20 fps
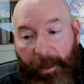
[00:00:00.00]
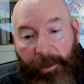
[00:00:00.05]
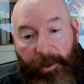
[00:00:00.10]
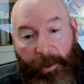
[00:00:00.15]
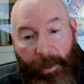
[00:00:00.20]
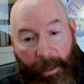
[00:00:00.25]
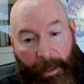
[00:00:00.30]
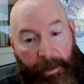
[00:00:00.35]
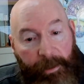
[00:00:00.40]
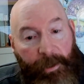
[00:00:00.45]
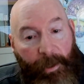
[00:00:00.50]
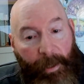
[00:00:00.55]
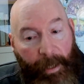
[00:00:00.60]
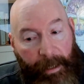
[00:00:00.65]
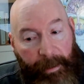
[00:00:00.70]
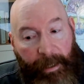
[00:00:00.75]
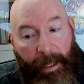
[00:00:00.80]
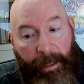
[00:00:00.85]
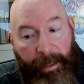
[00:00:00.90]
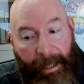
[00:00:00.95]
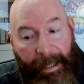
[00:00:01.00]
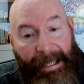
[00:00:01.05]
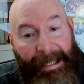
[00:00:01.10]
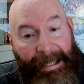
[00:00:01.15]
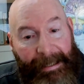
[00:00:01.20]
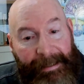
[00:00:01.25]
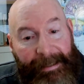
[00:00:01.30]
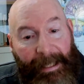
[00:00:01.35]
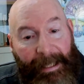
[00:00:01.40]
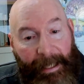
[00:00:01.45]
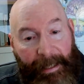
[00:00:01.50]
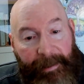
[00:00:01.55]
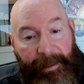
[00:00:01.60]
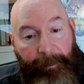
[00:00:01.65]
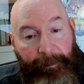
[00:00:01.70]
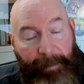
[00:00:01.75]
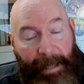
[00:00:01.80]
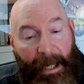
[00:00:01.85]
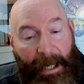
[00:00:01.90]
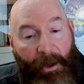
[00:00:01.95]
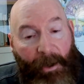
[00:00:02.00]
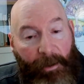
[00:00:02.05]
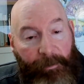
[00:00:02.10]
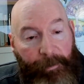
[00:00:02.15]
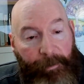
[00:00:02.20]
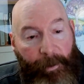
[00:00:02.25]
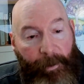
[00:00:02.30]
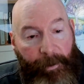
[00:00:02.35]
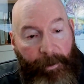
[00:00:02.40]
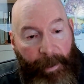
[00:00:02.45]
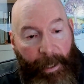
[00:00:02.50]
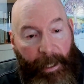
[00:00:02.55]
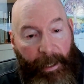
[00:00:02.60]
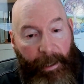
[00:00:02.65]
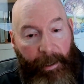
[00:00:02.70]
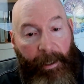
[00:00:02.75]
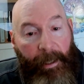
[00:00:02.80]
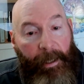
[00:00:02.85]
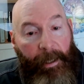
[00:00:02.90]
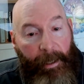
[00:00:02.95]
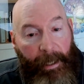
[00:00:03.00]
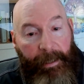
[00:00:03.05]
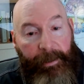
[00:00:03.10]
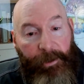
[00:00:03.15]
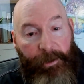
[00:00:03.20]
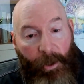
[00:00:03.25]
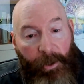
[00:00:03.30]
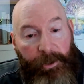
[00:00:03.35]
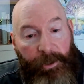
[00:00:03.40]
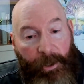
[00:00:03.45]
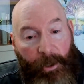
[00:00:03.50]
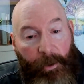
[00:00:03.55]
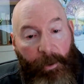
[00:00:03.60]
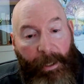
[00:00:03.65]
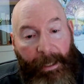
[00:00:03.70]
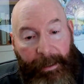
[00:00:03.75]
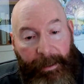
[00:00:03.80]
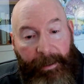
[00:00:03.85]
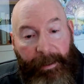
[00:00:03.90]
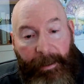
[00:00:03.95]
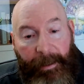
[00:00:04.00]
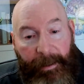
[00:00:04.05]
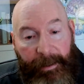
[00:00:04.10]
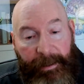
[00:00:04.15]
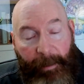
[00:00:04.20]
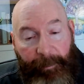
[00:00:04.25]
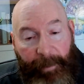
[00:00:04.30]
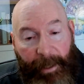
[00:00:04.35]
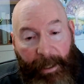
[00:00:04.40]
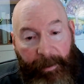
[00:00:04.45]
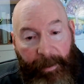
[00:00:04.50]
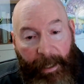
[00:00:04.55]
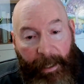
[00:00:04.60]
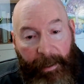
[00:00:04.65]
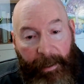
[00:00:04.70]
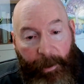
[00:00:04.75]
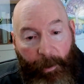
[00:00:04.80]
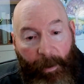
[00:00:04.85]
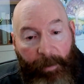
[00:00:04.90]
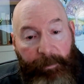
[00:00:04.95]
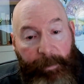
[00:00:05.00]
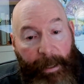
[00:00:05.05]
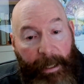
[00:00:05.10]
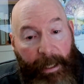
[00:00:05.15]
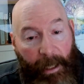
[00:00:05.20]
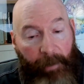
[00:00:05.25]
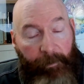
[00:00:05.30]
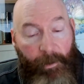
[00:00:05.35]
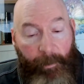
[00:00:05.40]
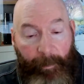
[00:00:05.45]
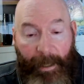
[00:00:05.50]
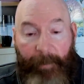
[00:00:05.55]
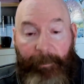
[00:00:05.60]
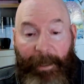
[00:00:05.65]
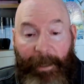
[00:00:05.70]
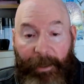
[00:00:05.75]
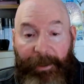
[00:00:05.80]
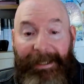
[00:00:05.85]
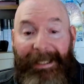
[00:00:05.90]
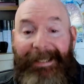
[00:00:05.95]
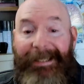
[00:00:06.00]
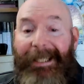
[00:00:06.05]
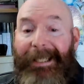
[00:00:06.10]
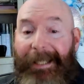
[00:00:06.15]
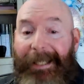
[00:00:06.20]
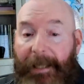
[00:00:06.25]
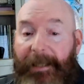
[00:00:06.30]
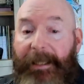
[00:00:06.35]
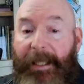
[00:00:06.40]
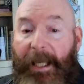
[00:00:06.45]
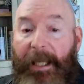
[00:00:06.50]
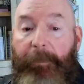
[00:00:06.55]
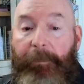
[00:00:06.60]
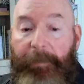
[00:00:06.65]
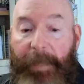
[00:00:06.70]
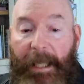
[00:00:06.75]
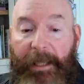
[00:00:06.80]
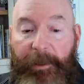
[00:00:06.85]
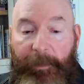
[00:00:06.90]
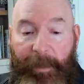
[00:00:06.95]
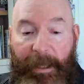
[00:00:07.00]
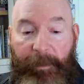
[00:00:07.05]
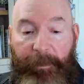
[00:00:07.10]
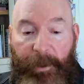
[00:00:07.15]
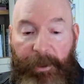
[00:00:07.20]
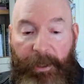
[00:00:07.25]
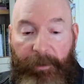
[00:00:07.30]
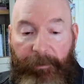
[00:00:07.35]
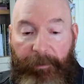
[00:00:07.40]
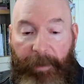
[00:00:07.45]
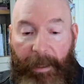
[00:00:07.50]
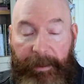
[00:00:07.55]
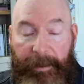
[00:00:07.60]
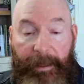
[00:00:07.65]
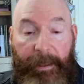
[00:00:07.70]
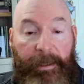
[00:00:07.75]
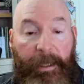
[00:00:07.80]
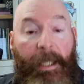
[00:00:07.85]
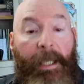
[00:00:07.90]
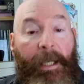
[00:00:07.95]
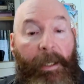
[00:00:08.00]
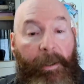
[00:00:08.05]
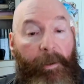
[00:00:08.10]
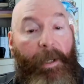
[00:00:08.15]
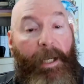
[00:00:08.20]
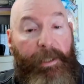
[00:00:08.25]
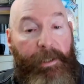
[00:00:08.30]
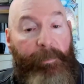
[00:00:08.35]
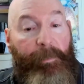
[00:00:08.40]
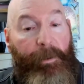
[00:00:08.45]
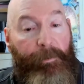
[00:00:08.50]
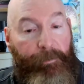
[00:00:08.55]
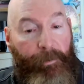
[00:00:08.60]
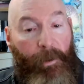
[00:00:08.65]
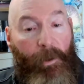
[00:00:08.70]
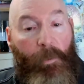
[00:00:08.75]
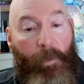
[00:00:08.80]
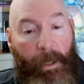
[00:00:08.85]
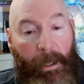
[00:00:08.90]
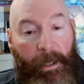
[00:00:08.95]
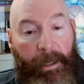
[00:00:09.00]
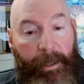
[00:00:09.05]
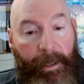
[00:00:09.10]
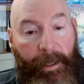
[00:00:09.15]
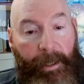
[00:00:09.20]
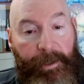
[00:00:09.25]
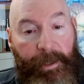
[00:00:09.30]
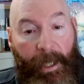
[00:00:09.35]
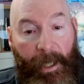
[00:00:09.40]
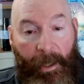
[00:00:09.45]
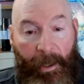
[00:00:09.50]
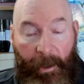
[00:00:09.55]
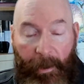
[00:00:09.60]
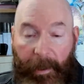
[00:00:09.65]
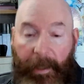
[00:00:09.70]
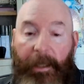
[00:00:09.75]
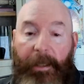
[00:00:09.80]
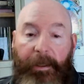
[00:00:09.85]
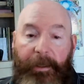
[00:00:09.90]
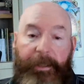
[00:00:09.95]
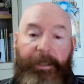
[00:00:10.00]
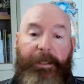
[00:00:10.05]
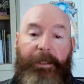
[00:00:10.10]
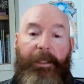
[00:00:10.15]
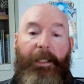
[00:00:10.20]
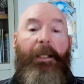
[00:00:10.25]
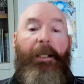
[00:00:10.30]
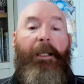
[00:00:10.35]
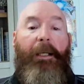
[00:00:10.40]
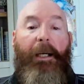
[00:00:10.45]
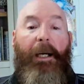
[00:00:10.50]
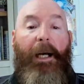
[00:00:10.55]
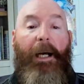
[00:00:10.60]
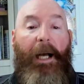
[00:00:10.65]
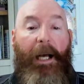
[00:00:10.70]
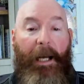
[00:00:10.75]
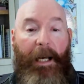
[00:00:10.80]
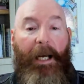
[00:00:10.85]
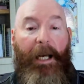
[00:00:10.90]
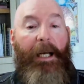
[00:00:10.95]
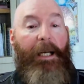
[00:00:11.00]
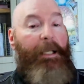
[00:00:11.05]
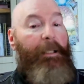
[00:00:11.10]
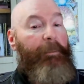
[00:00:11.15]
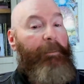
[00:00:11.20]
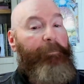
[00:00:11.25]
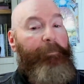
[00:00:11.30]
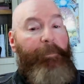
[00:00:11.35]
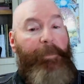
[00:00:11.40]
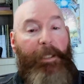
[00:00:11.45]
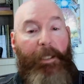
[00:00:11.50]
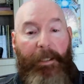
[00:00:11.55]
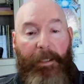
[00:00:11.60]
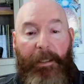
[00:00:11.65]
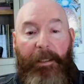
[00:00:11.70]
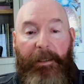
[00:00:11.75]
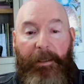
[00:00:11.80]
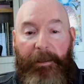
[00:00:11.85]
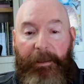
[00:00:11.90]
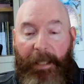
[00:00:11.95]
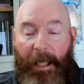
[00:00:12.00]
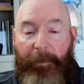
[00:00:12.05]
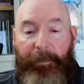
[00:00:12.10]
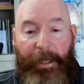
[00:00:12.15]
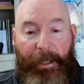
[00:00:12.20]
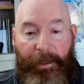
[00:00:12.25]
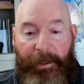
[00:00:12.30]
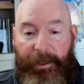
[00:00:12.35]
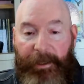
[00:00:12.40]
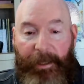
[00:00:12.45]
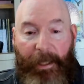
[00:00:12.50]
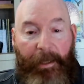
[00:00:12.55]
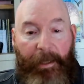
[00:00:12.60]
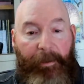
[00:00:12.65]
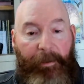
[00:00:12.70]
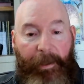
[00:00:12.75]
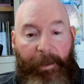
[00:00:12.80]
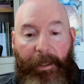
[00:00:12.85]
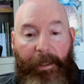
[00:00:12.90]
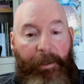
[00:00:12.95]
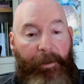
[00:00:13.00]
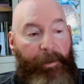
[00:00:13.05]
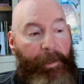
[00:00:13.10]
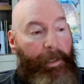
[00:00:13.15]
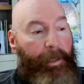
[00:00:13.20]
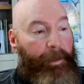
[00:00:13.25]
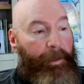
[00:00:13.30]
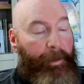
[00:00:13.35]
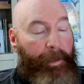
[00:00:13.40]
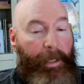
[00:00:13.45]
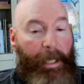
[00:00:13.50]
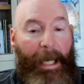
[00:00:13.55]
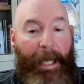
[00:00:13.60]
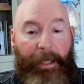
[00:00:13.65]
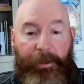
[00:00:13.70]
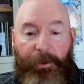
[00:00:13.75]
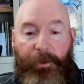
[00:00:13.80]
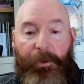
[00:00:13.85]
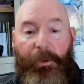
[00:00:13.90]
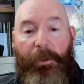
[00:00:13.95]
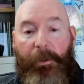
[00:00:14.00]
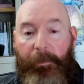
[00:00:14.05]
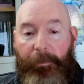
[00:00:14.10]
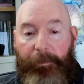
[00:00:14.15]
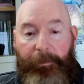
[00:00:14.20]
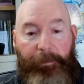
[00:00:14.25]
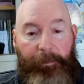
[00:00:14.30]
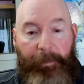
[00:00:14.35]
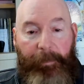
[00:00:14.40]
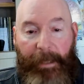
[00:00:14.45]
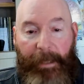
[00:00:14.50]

So you get the idea. It is a powerful thing. It's also something that you have to be careful about, because since it does get past people's defenses, there has to be full willingness, or else I'm gonna sick the astral